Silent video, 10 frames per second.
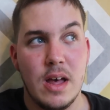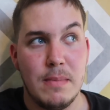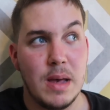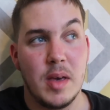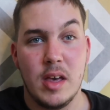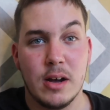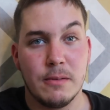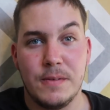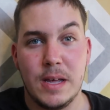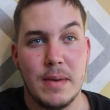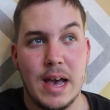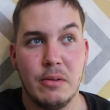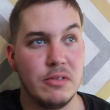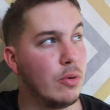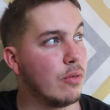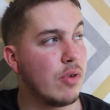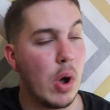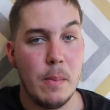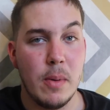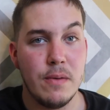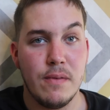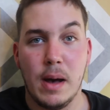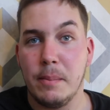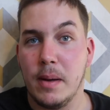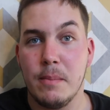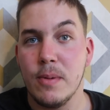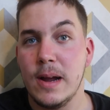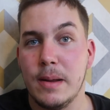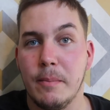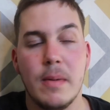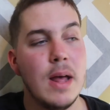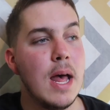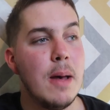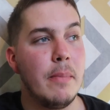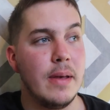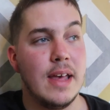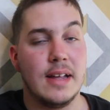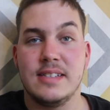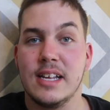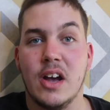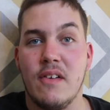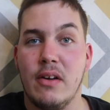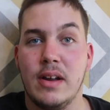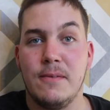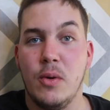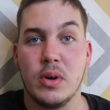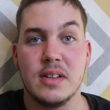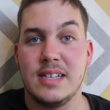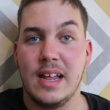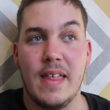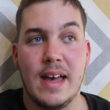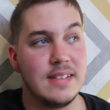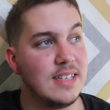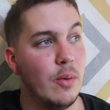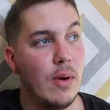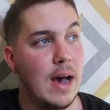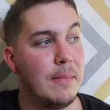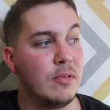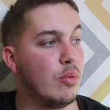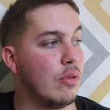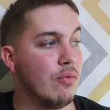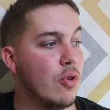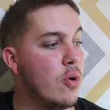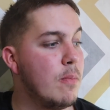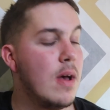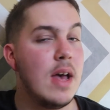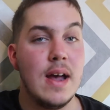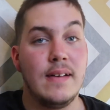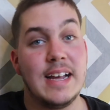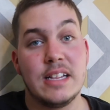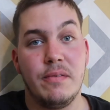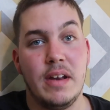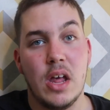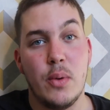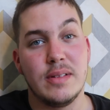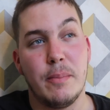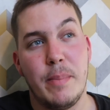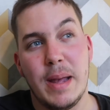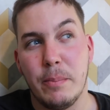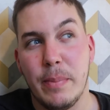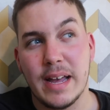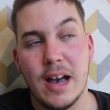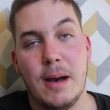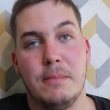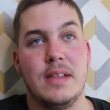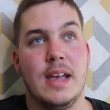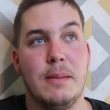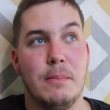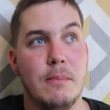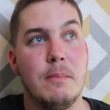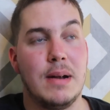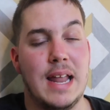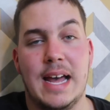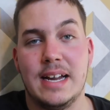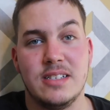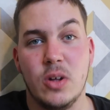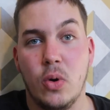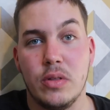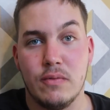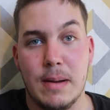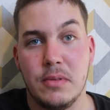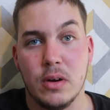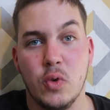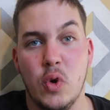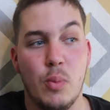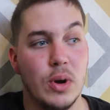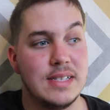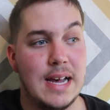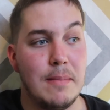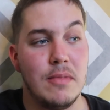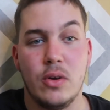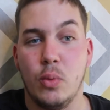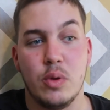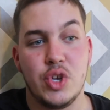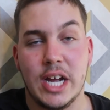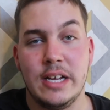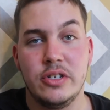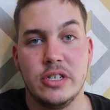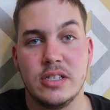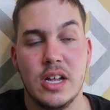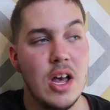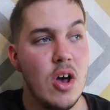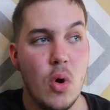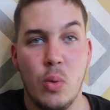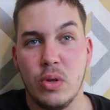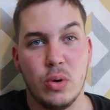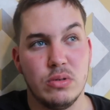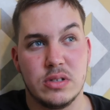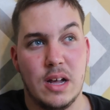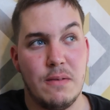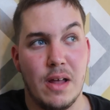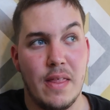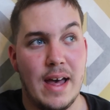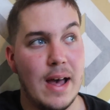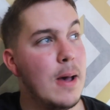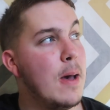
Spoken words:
Maybe a young female, sort of grow them both up and breed them. But yeah, stick around if you want to see that, see what happens with the room. Next video is a big update. Plans on the reptile room, what is happening, all the changes, all the cool stuff like that.